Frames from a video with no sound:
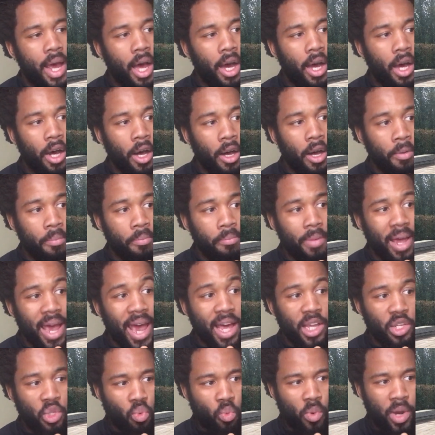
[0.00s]

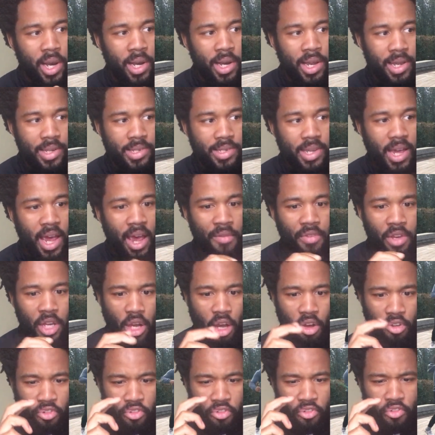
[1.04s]
as well as having
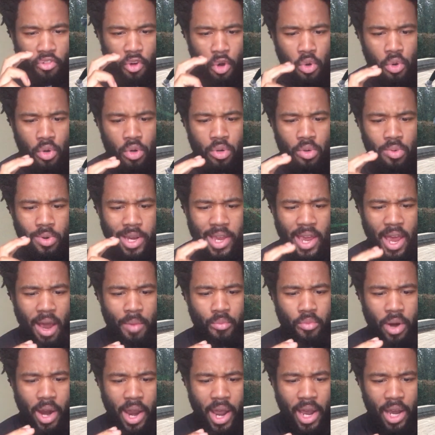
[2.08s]
a focal
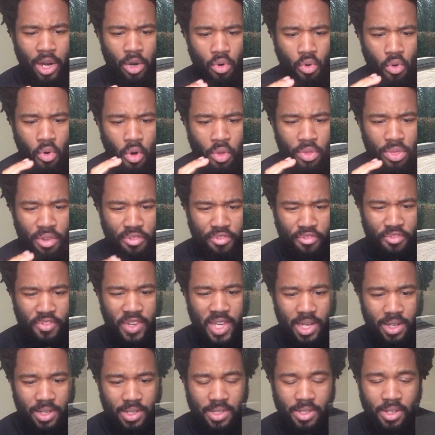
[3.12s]
camera angle on the
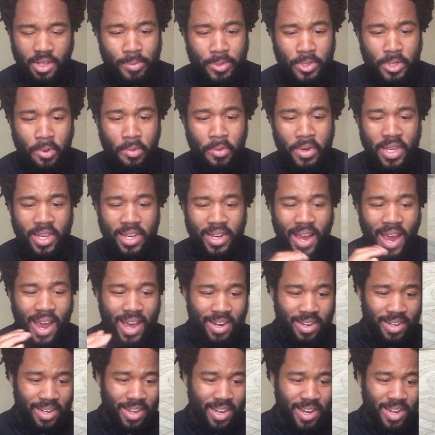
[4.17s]
feet, so we can
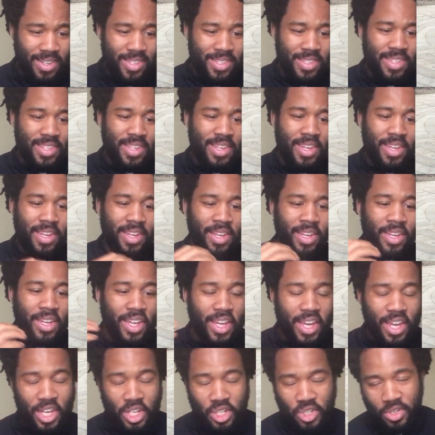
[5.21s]
analyze the
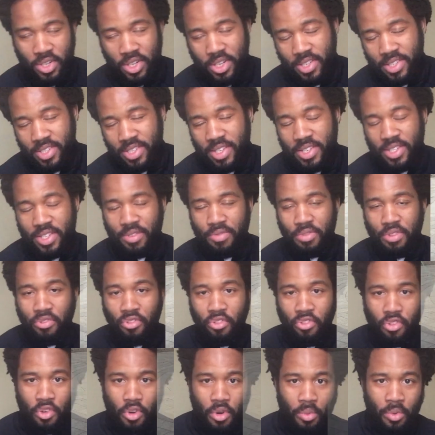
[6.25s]
intricacies of the
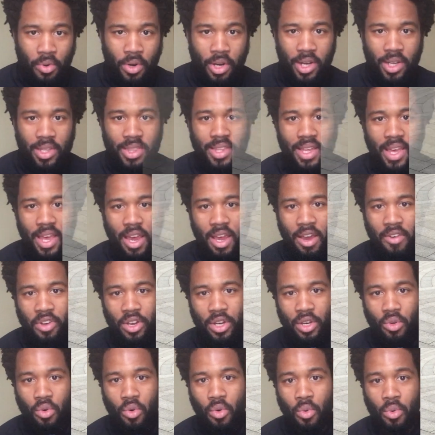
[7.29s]
footwork there
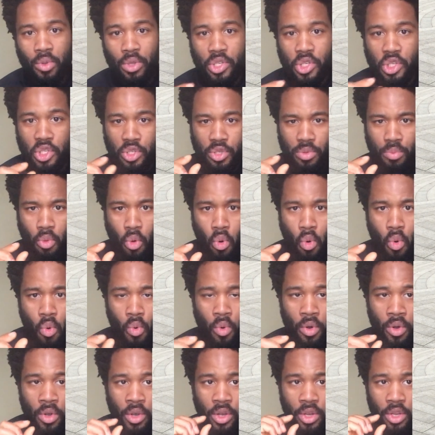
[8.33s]
and all the small
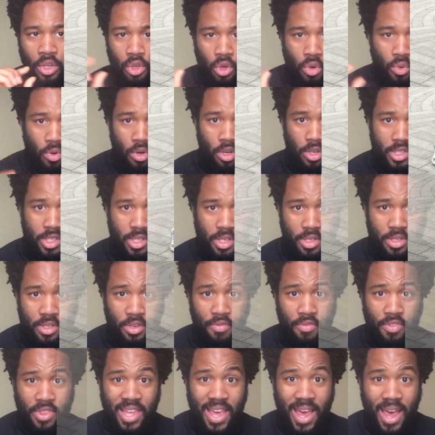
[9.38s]
nuances
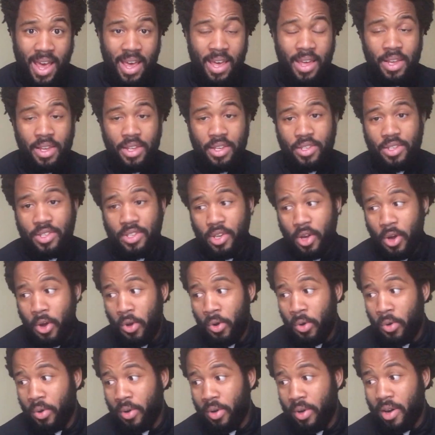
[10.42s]
of that.
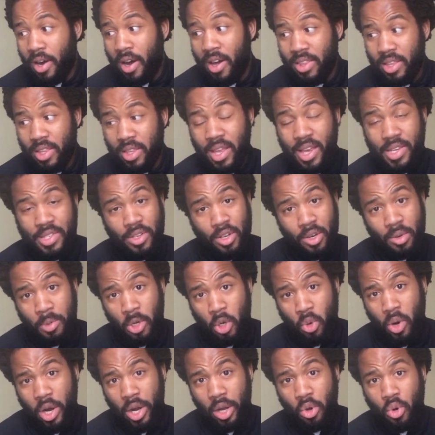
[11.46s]
So I think that's going to
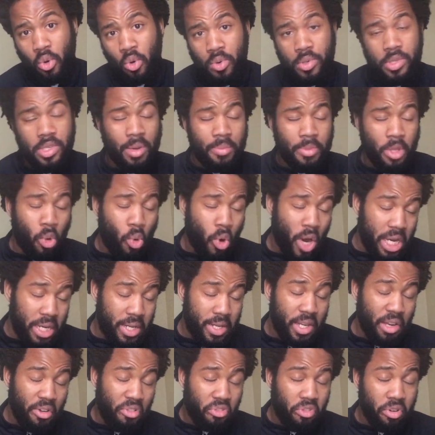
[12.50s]
be quite cool, something quite
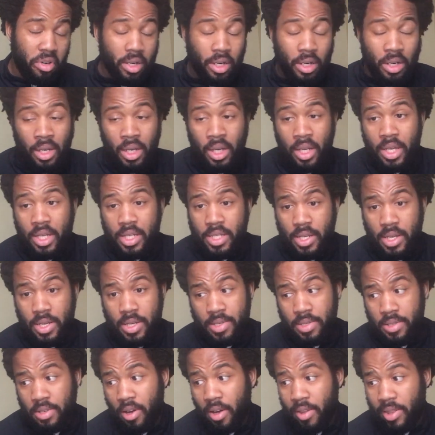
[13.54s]
different to
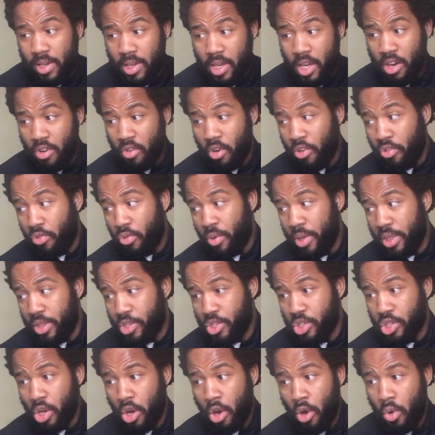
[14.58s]
start the year off with.
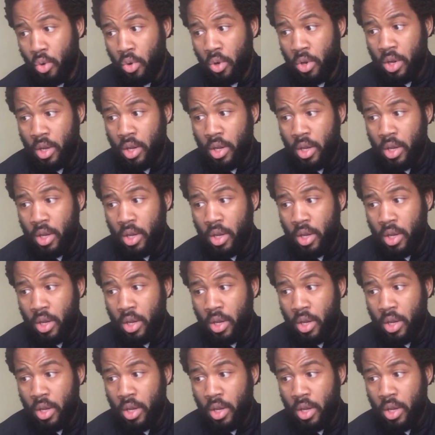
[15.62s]
So